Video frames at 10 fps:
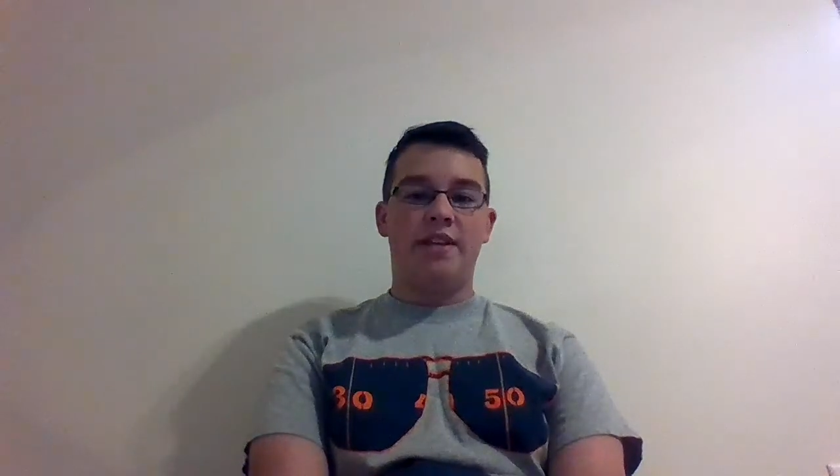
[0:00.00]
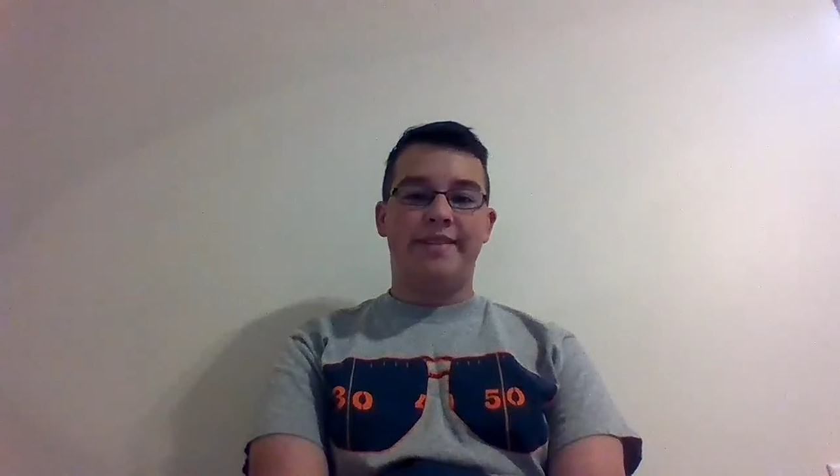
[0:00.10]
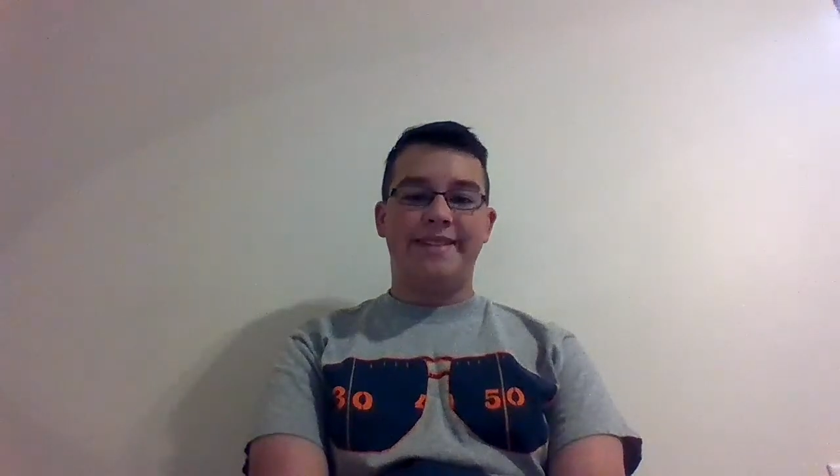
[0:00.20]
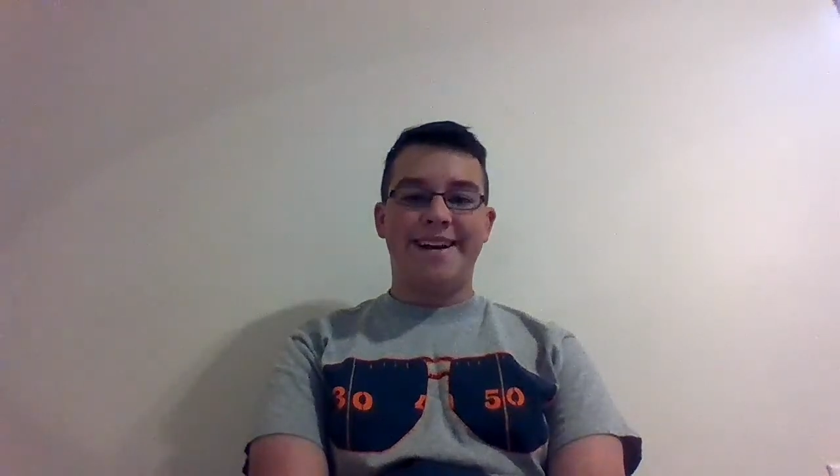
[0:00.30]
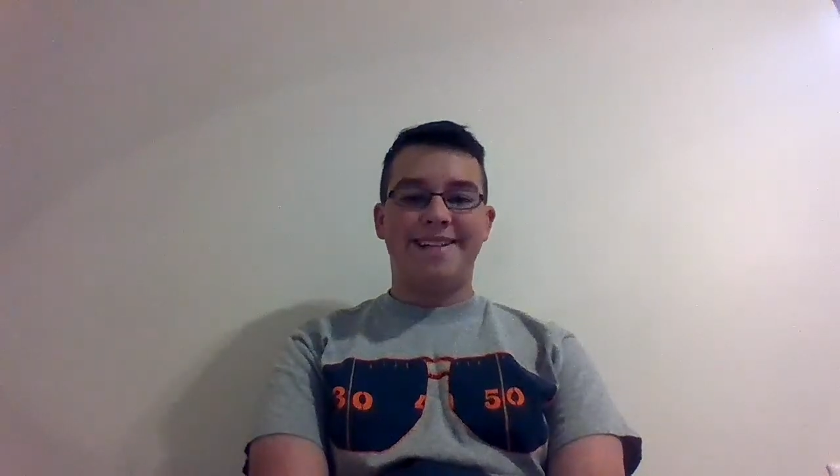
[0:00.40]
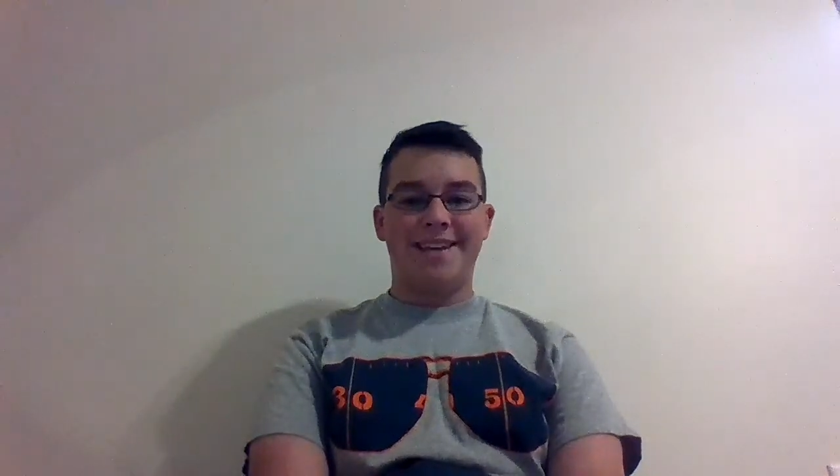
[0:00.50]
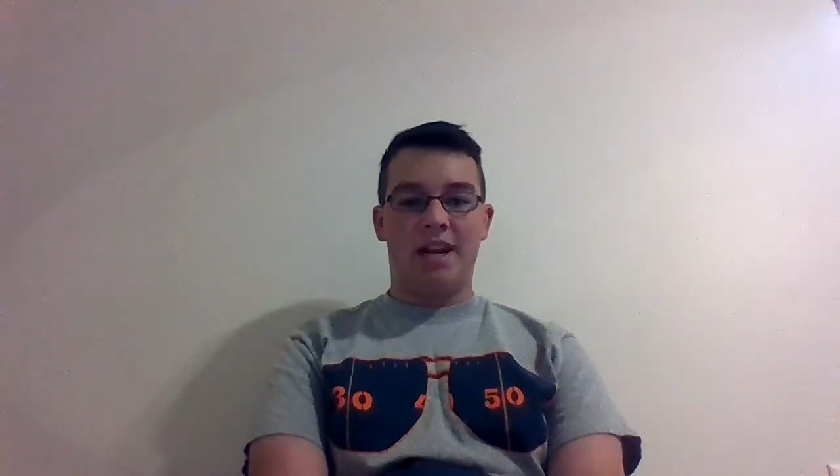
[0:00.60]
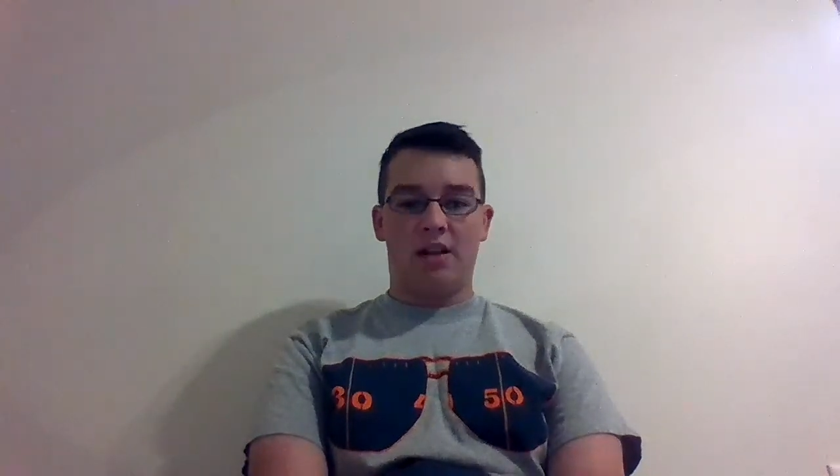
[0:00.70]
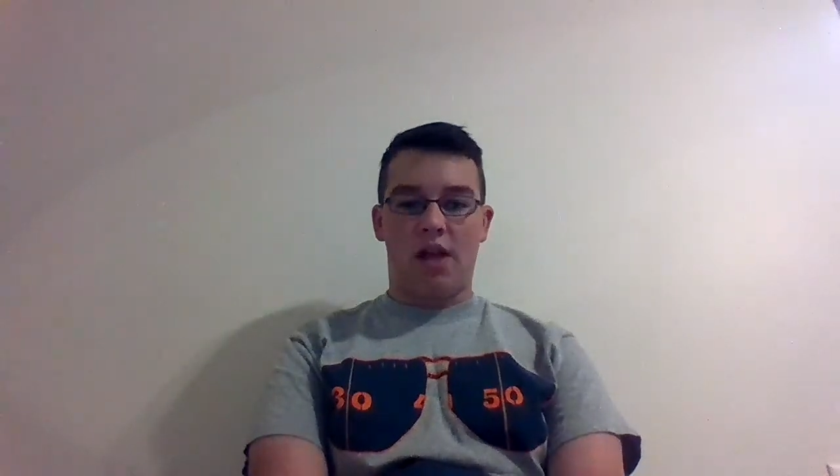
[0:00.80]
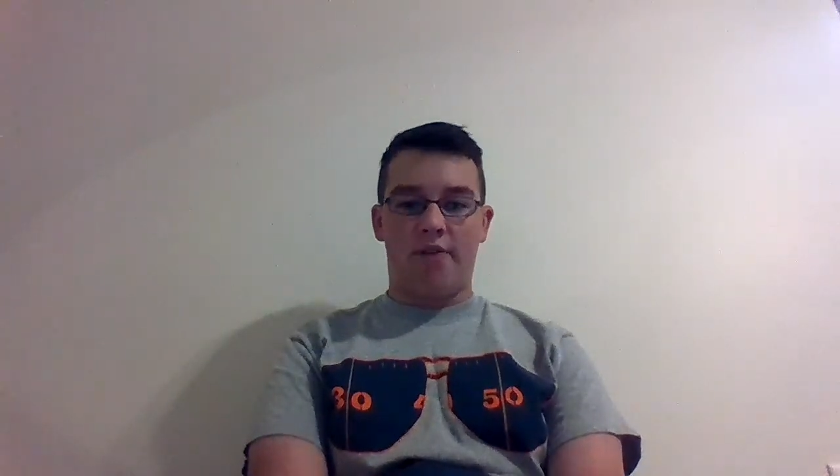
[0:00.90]

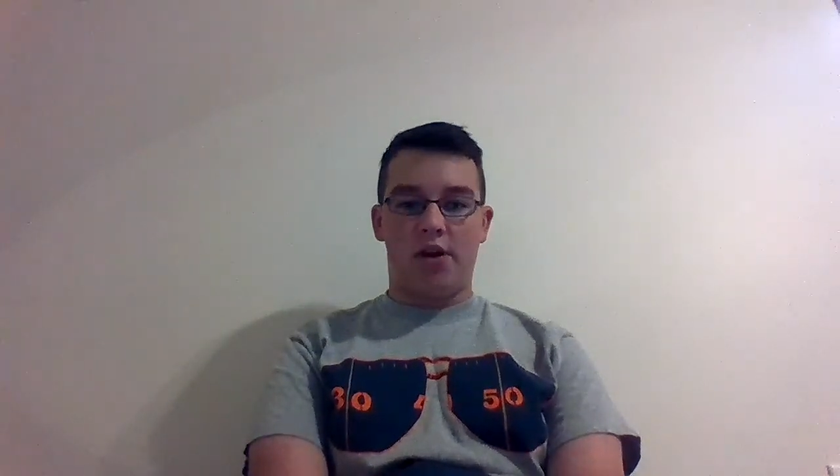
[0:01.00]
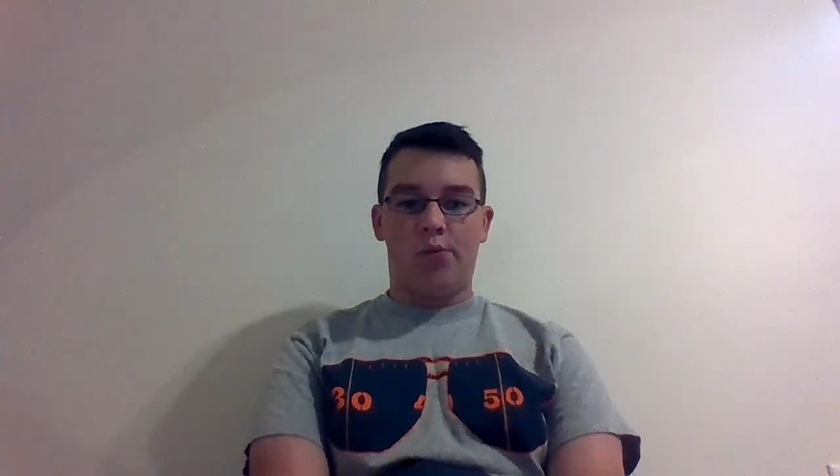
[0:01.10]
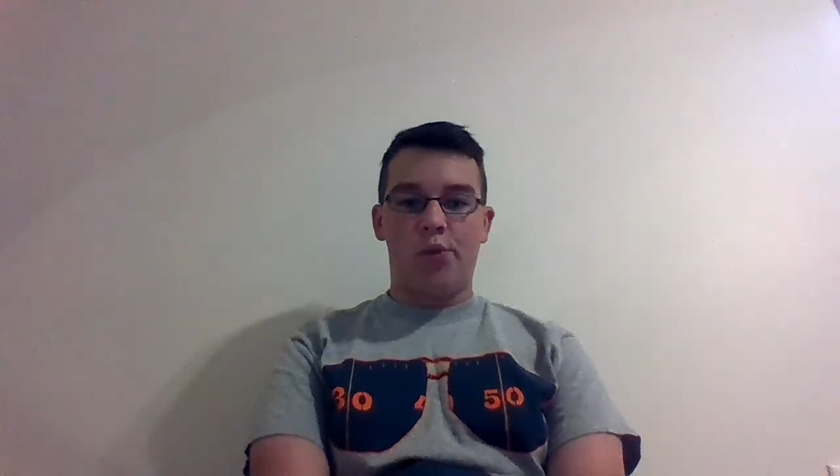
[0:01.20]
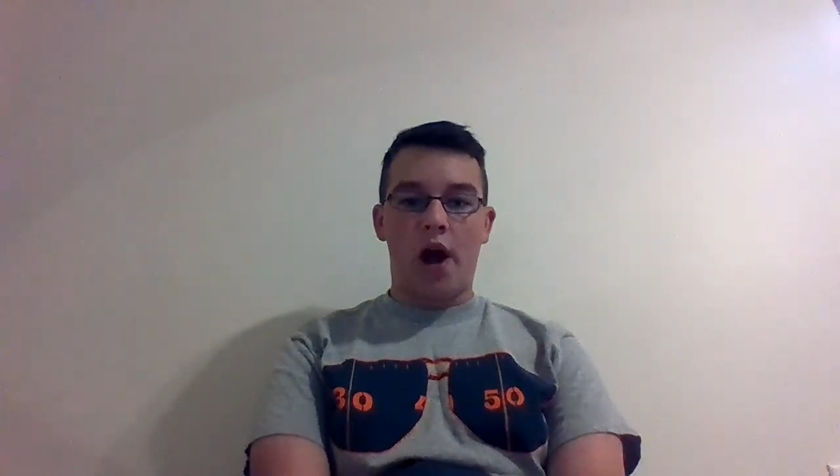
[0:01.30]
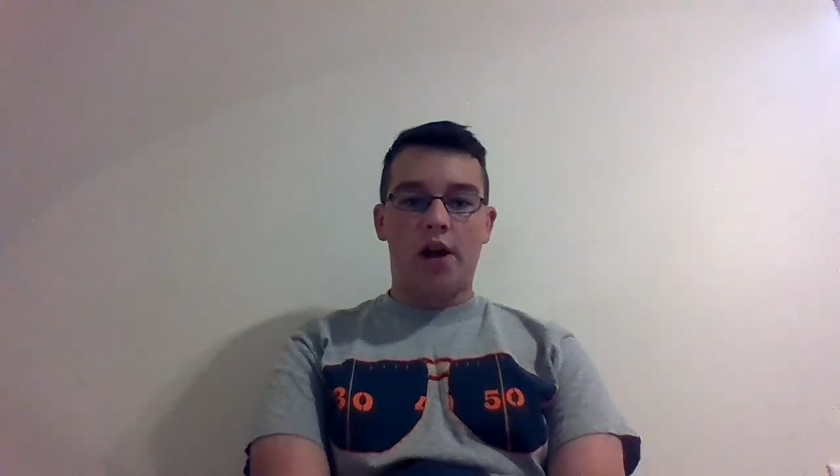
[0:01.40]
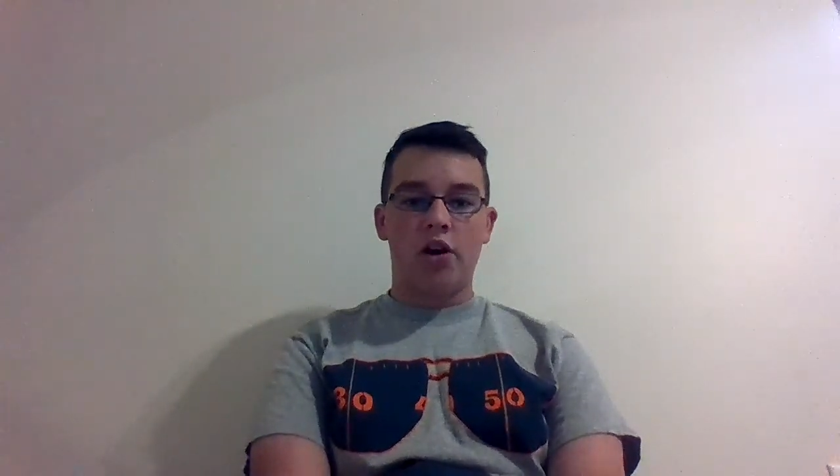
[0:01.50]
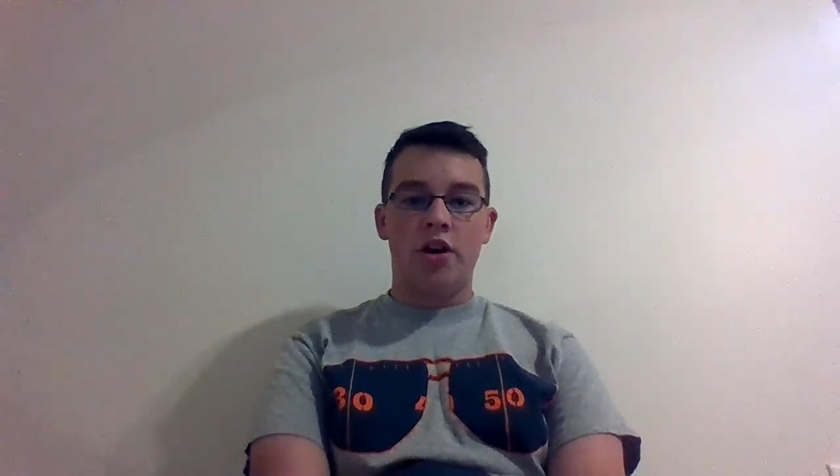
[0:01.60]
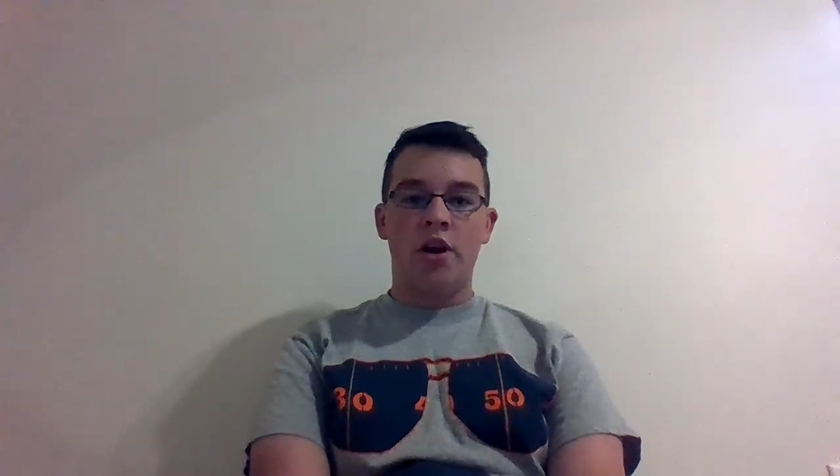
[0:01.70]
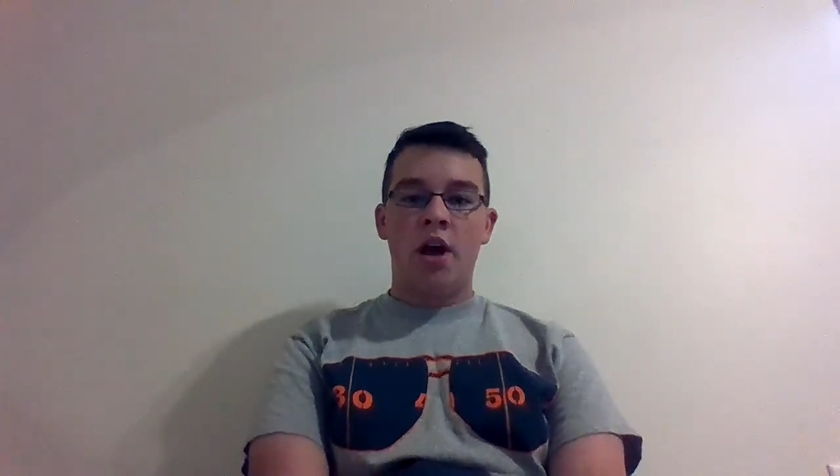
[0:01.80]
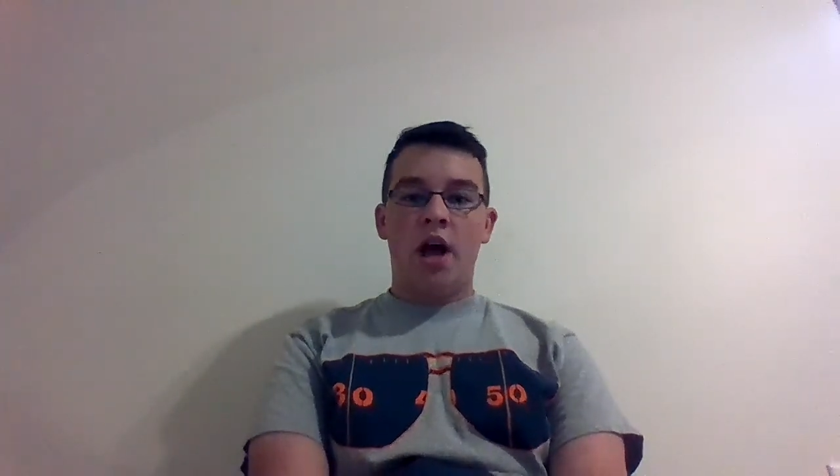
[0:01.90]
6-11
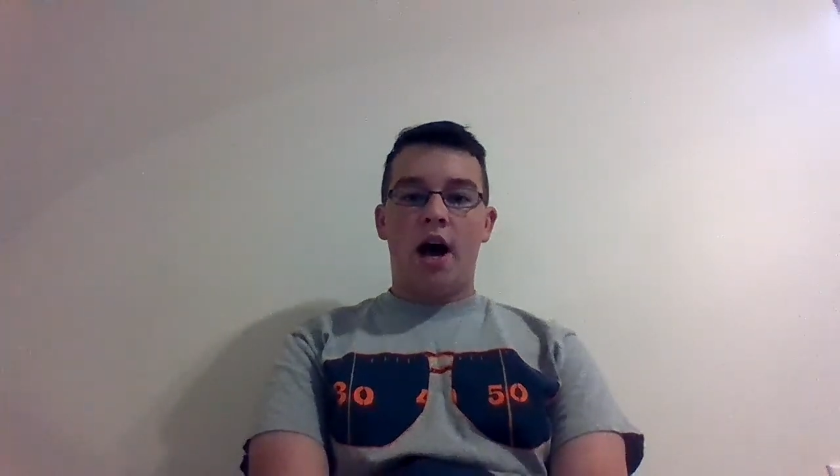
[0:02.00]
record.